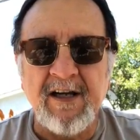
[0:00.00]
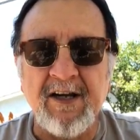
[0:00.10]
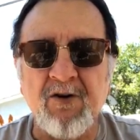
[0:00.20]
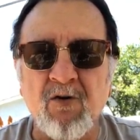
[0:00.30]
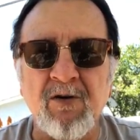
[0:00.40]

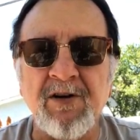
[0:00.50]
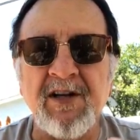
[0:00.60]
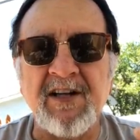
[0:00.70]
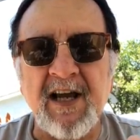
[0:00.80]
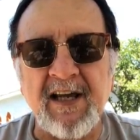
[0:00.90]
in order to
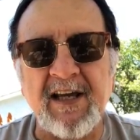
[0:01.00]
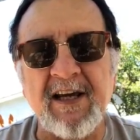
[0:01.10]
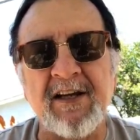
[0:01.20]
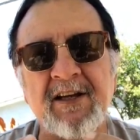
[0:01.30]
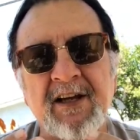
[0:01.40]
take
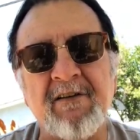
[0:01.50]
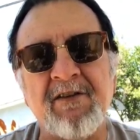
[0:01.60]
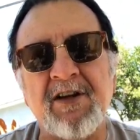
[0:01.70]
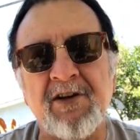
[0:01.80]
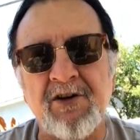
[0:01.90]
in, to give
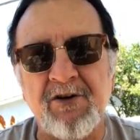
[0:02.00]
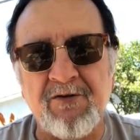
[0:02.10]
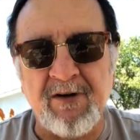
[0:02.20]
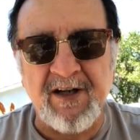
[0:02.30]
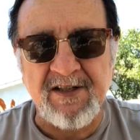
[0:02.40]
it the
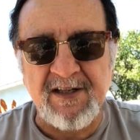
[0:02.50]
nutrients